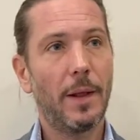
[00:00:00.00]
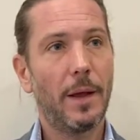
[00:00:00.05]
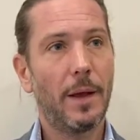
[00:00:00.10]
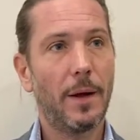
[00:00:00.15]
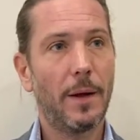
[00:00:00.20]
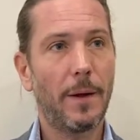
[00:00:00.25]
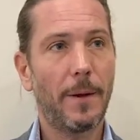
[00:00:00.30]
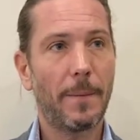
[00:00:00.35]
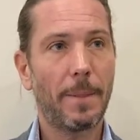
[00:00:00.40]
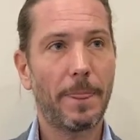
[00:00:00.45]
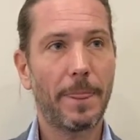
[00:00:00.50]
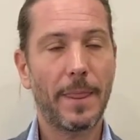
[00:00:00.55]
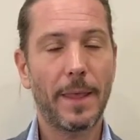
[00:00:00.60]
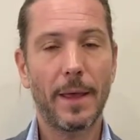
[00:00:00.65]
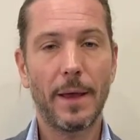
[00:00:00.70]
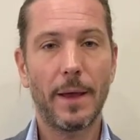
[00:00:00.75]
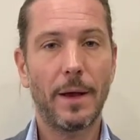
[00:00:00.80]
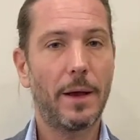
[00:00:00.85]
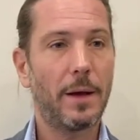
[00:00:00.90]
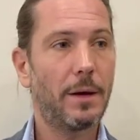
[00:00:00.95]

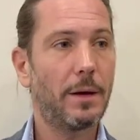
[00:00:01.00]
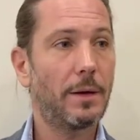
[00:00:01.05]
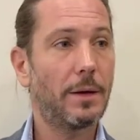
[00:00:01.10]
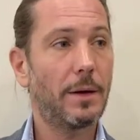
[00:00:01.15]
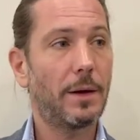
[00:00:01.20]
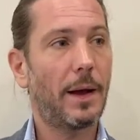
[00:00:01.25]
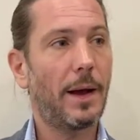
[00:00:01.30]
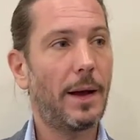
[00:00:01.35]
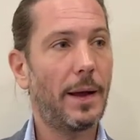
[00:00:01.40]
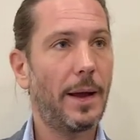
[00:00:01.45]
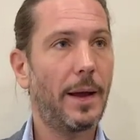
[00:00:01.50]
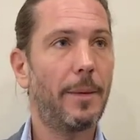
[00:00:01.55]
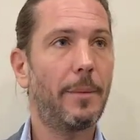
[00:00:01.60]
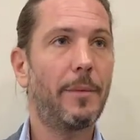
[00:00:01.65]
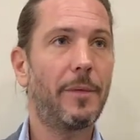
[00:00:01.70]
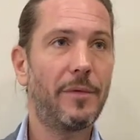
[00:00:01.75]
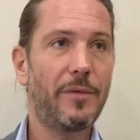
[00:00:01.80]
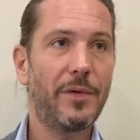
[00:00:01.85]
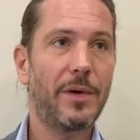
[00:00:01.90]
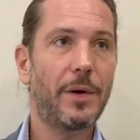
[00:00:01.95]
am
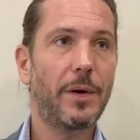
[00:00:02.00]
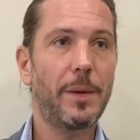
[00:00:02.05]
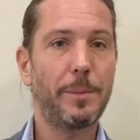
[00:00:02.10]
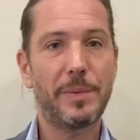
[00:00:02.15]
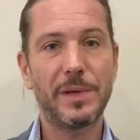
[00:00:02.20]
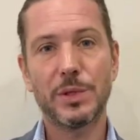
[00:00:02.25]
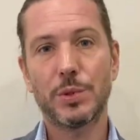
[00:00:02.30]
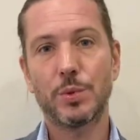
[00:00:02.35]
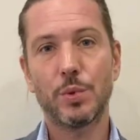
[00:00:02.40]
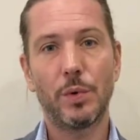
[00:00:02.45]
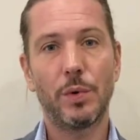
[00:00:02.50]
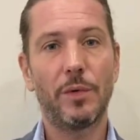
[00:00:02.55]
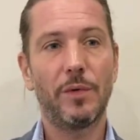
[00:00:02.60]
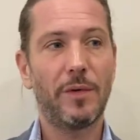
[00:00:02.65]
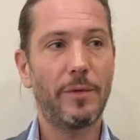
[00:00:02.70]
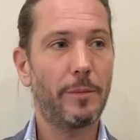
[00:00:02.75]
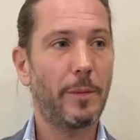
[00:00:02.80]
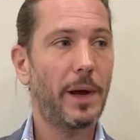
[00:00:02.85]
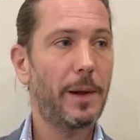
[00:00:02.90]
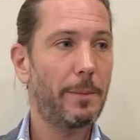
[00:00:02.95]
very peaceful
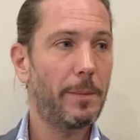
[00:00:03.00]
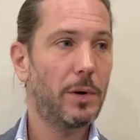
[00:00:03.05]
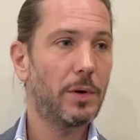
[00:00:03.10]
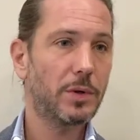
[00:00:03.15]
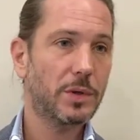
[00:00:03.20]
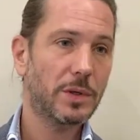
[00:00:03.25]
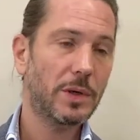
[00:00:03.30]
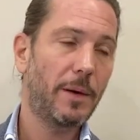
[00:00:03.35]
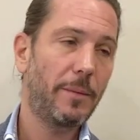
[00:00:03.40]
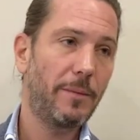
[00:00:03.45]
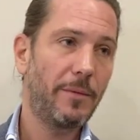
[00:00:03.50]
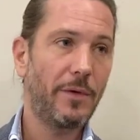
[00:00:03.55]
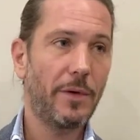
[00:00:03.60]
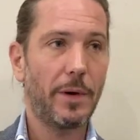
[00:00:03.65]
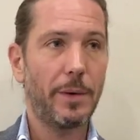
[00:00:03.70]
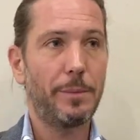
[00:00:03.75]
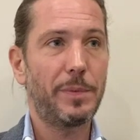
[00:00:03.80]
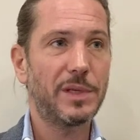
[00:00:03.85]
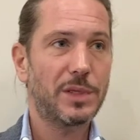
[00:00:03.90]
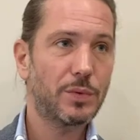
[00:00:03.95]
with my boss, I'm
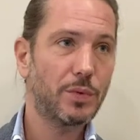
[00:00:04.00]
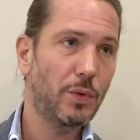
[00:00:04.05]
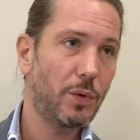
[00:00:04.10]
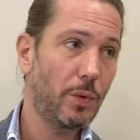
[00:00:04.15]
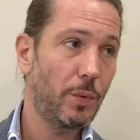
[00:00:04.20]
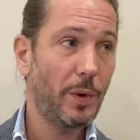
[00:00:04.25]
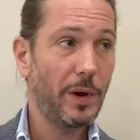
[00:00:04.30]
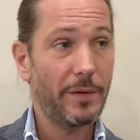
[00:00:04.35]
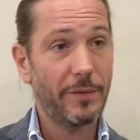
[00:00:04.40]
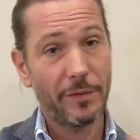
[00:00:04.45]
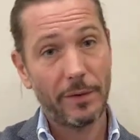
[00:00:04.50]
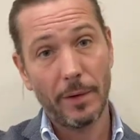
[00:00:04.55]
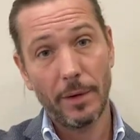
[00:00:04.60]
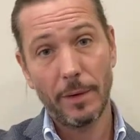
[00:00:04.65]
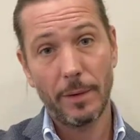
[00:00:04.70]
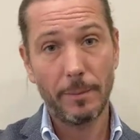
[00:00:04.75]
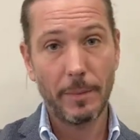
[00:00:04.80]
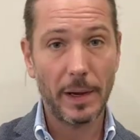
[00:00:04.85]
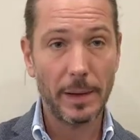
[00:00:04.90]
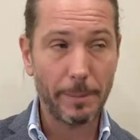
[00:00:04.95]
very peaceful with
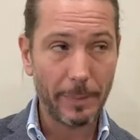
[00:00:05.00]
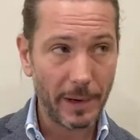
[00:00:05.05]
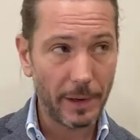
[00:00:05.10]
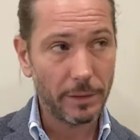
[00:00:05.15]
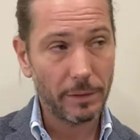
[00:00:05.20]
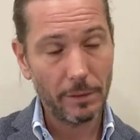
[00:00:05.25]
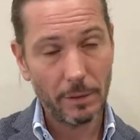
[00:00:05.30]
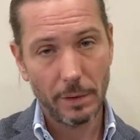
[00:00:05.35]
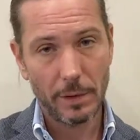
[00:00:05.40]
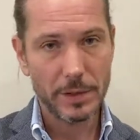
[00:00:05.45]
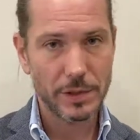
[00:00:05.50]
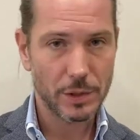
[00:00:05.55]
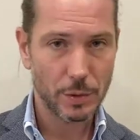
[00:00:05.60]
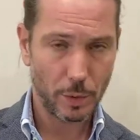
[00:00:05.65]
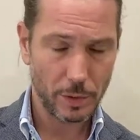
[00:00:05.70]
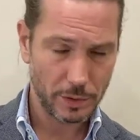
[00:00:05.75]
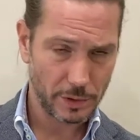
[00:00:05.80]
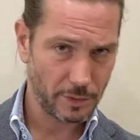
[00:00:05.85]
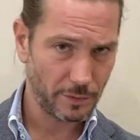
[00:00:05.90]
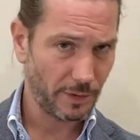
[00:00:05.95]
my partner, and so
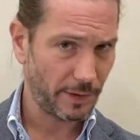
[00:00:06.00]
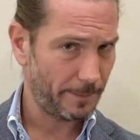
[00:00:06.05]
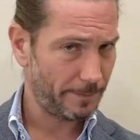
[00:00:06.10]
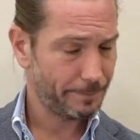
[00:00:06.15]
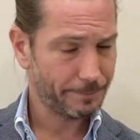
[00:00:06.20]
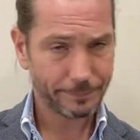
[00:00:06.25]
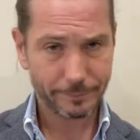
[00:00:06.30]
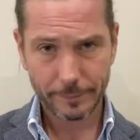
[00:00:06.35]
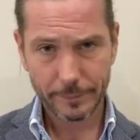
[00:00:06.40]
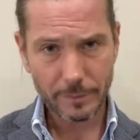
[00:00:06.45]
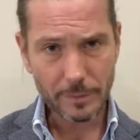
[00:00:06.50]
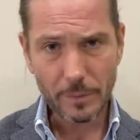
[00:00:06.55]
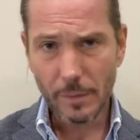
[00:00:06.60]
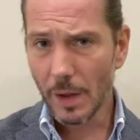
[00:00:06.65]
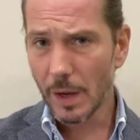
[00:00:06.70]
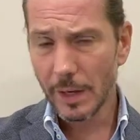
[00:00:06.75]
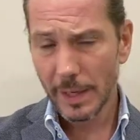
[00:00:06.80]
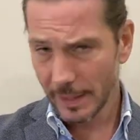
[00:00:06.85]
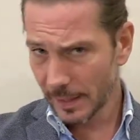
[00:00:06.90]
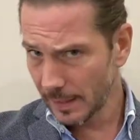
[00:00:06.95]
on and so on.
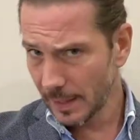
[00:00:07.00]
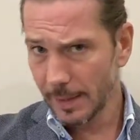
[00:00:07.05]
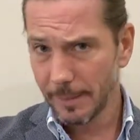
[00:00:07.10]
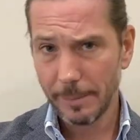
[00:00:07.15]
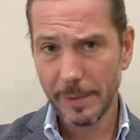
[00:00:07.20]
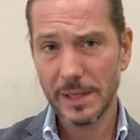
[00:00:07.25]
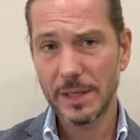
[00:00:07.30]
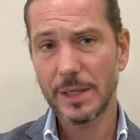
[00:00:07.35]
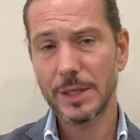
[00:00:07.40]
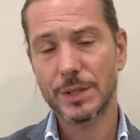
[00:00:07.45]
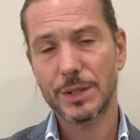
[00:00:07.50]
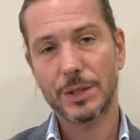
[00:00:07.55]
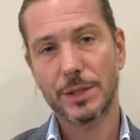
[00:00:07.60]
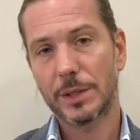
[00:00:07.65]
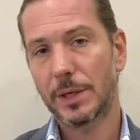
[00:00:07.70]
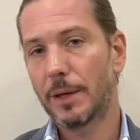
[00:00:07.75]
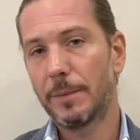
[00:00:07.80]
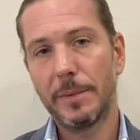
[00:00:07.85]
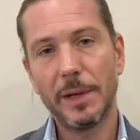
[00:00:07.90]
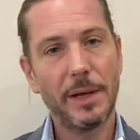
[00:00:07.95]
It can be this,
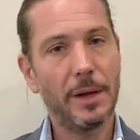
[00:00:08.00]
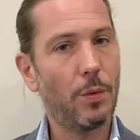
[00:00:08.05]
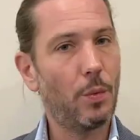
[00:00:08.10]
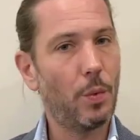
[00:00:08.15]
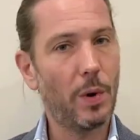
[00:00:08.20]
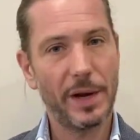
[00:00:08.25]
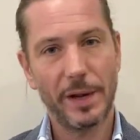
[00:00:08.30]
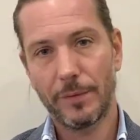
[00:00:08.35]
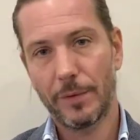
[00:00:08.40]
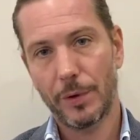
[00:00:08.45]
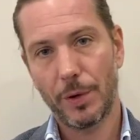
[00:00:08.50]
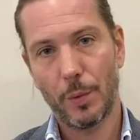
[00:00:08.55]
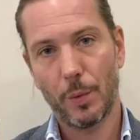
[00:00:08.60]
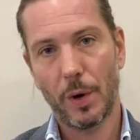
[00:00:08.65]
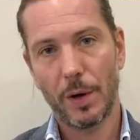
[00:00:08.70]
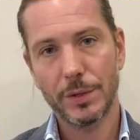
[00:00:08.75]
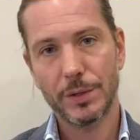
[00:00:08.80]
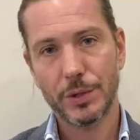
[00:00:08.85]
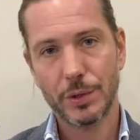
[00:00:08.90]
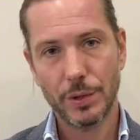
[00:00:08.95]
can be whatever you
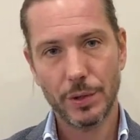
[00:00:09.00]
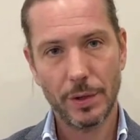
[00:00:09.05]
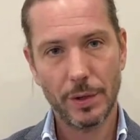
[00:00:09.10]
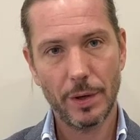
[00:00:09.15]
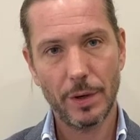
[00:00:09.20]
want,